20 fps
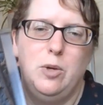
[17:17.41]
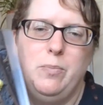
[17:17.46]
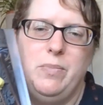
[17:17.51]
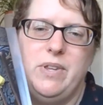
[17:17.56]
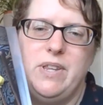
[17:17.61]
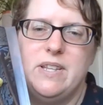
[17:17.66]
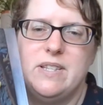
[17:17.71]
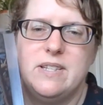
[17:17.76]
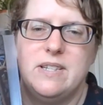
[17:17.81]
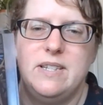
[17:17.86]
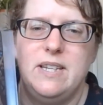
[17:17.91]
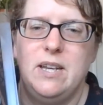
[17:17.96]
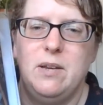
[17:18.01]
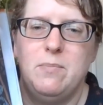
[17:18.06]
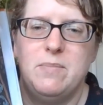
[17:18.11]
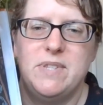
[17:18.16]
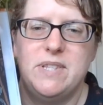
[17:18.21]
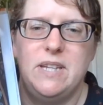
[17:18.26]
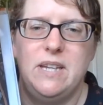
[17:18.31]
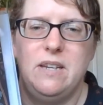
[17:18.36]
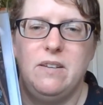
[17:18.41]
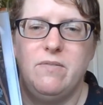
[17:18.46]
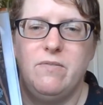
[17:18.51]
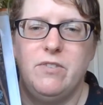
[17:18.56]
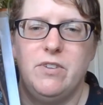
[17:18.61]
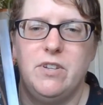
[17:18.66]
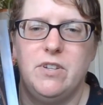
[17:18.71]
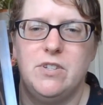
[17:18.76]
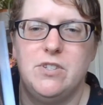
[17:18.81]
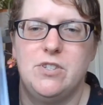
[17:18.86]
but there's a DMC
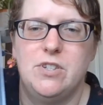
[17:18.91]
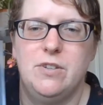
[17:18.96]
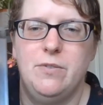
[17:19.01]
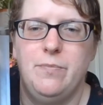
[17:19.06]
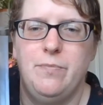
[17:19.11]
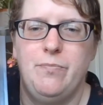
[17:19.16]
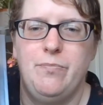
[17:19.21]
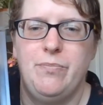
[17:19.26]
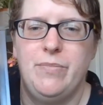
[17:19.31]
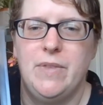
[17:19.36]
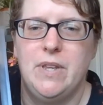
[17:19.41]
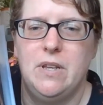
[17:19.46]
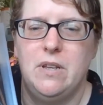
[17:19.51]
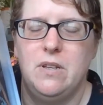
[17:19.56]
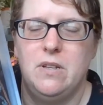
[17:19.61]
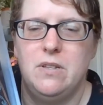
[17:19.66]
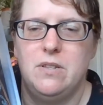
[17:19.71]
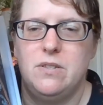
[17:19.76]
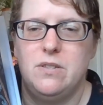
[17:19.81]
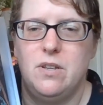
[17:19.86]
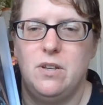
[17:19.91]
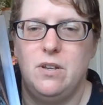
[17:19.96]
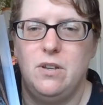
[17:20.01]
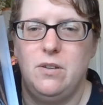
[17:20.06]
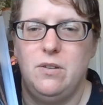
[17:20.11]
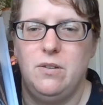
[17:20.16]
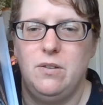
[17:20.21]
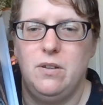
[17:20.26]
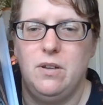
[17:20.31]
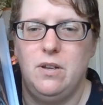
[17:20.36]
conversion,
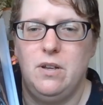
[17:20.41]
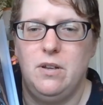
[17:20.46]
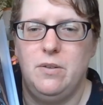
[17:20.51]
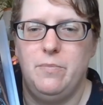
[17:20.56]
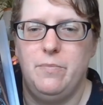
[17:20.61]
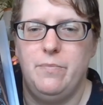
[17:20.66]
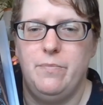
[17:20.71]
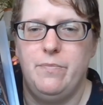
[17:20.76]
so I